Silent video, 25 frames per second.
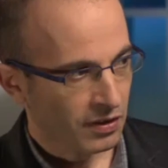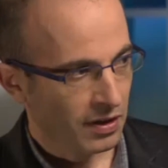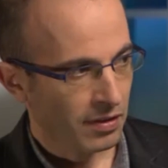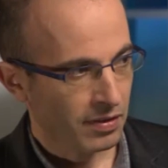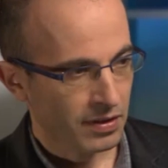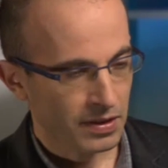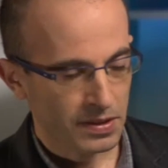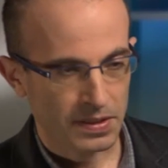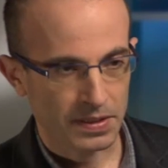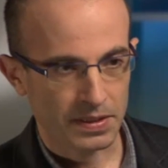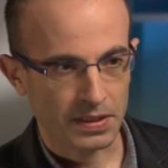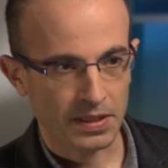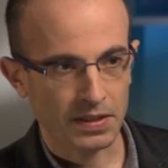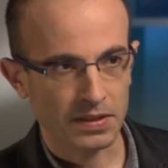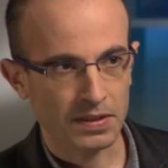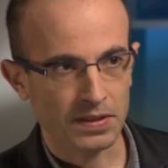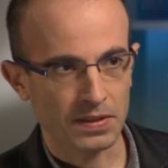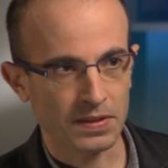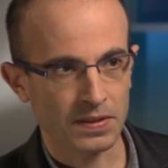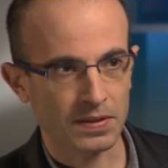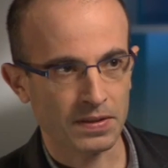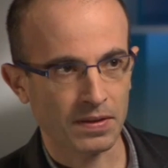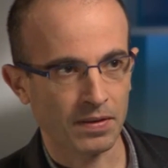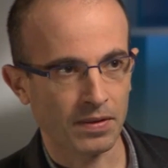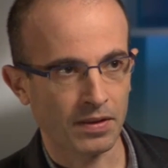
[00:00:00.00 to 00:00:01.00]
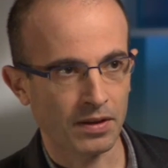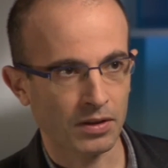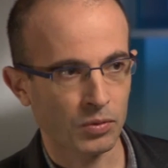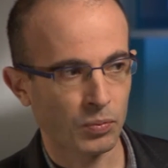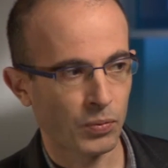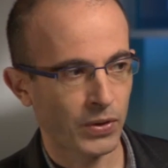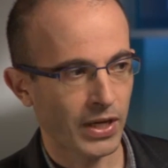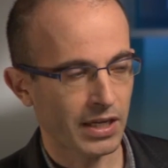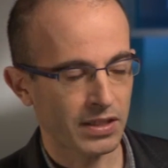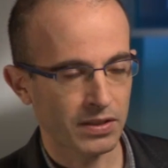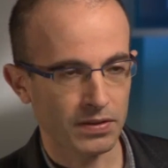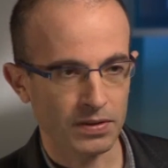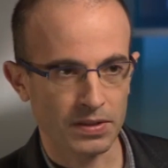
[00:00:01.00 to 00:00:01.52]
in the sense that
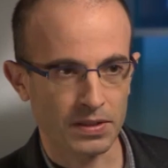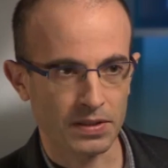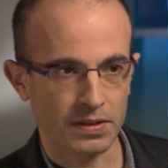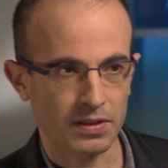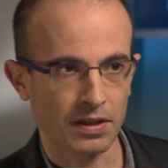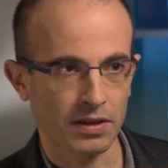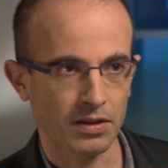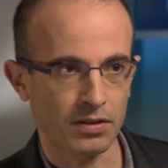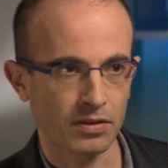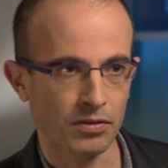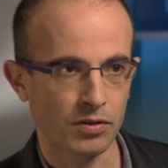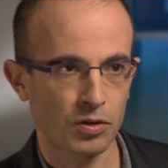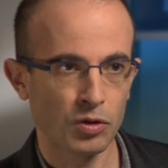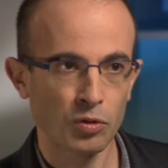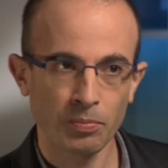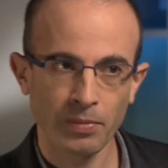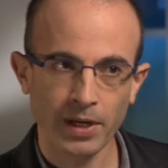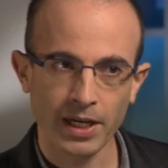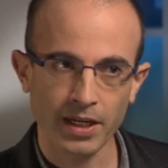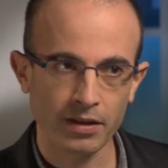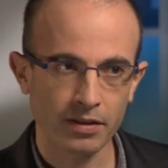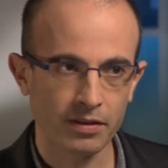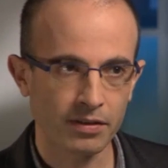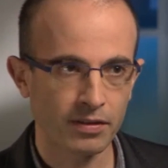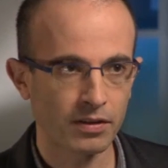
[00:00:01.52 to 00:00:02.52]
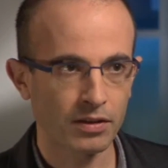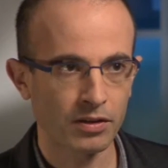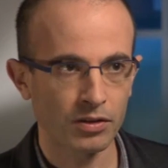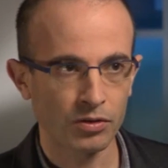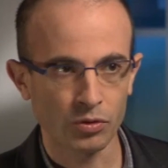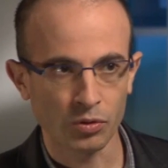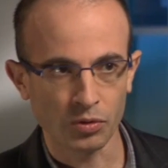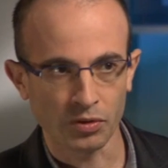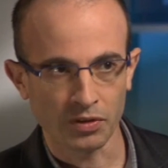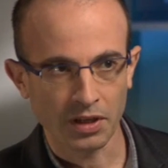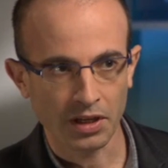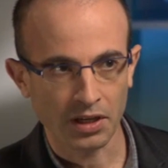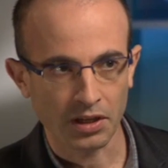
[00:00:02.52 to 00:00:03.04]
we understand humanity
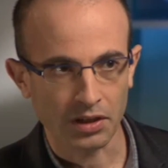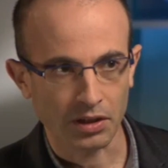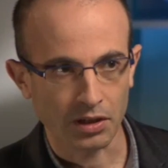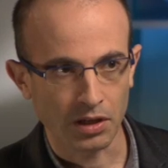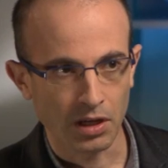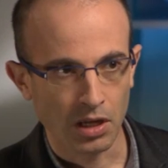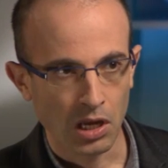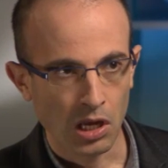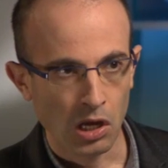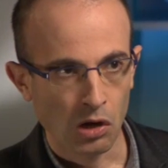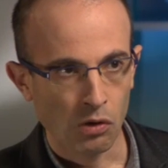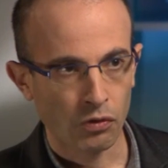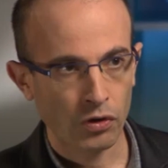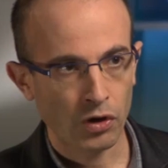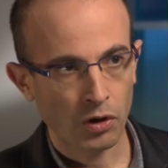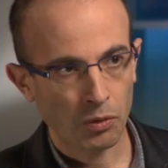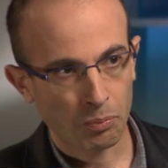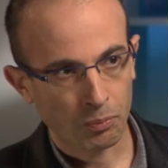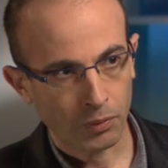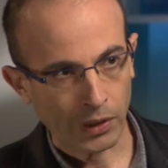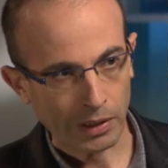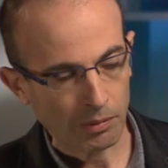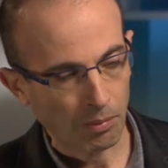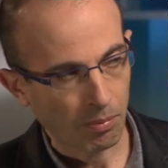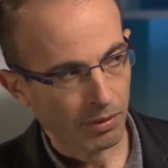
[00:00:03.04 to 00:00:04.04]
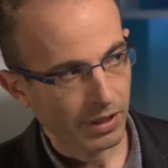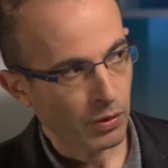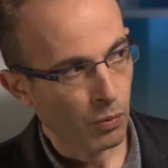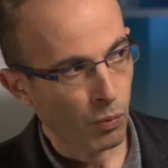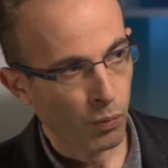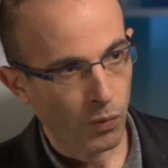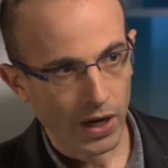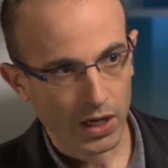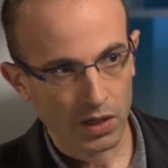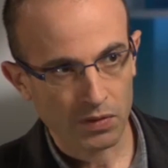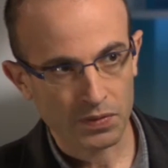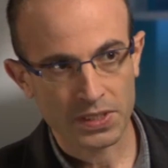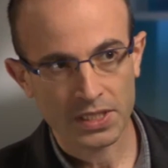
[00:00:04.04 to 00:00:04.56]
today. We are probably
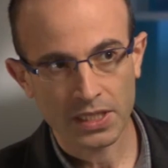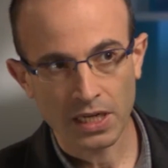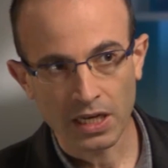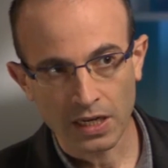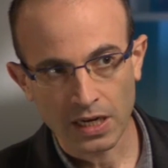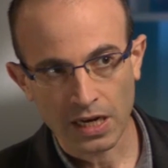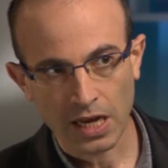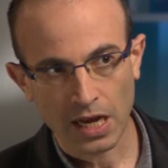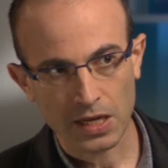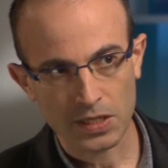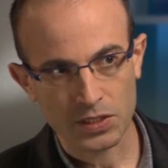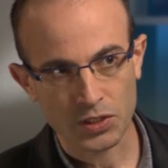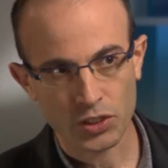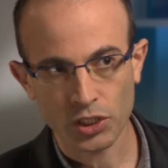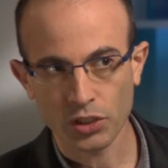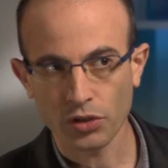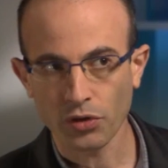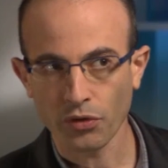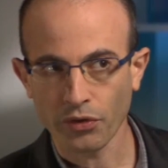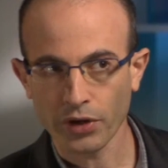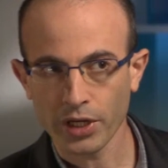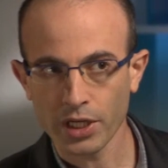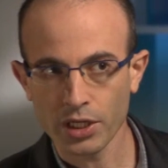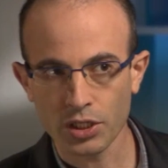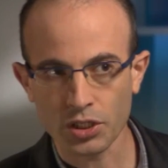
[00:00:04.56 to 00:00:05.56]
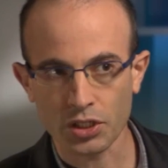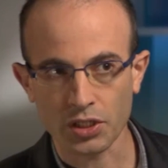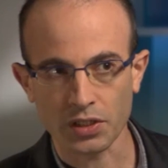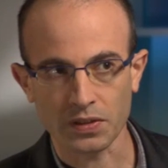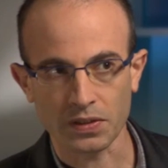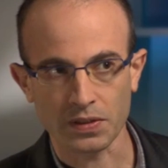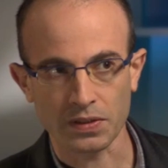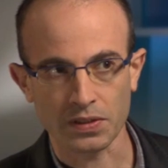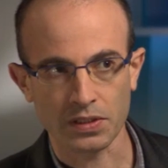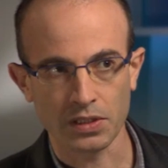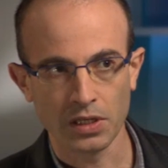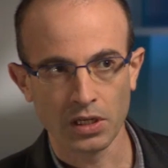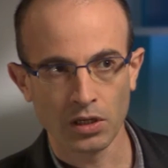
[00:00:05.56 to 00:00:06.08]
one of the last
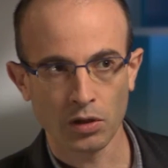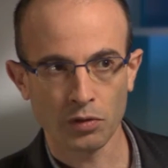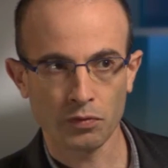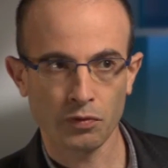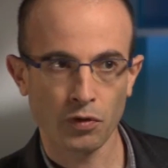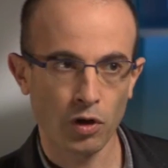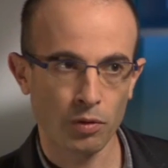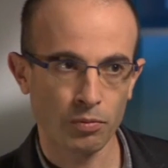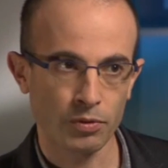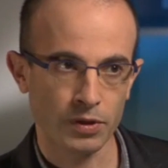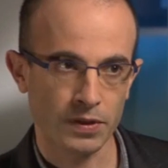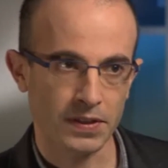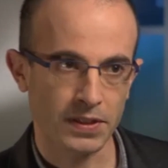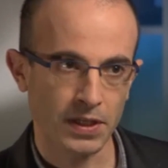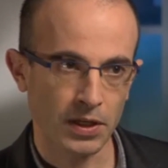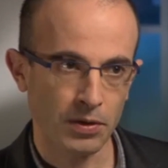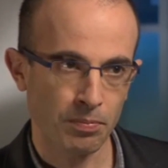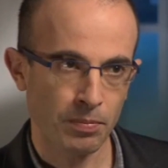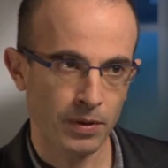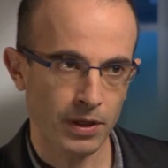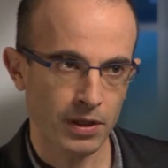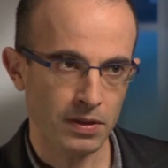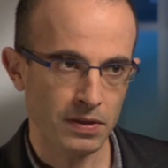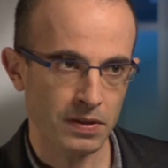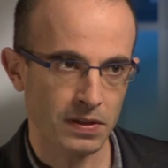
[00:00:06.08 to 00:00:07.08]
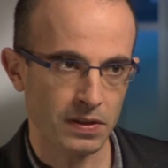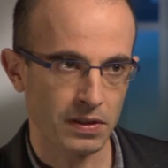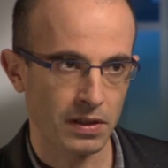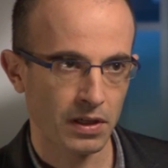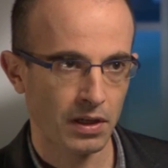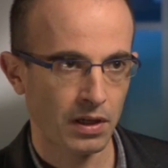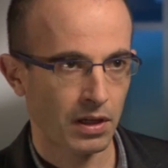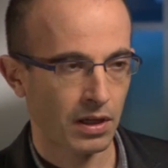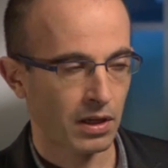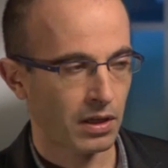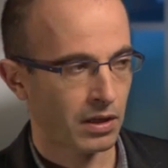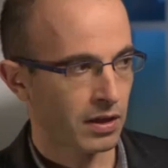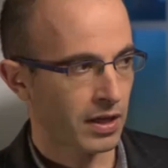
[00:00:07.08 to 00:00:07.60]
generations of Homo sapiens.
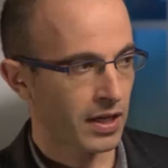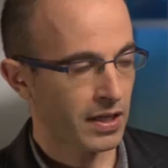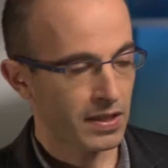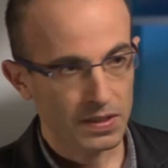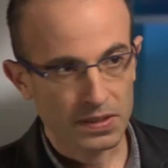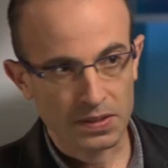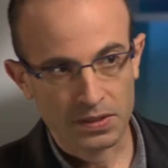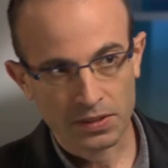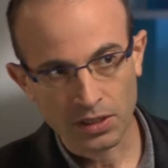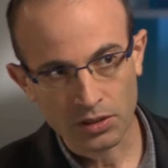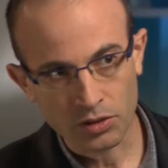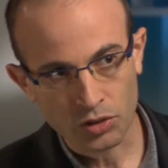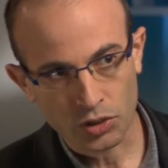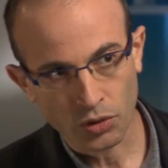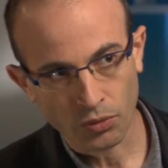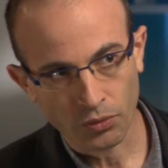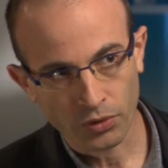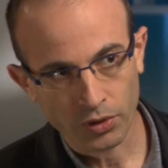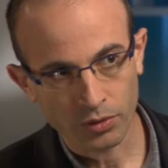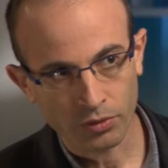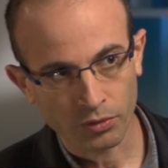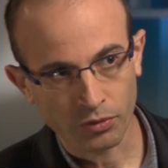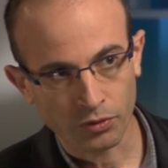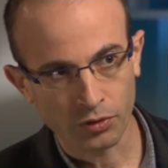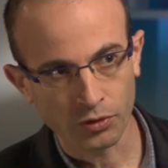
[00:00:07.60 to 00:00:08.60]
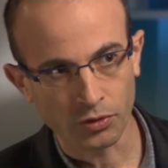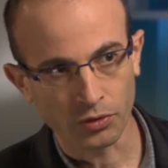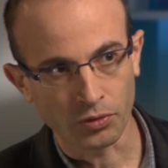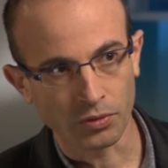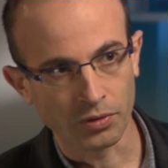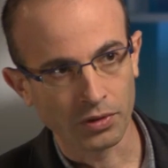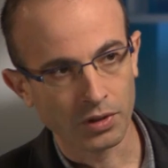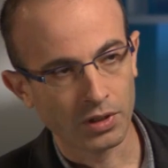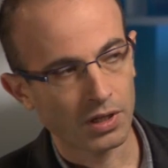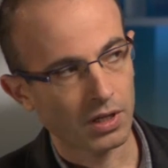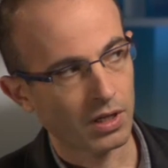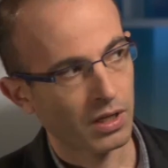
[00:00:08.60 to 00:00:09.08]
In a century or two,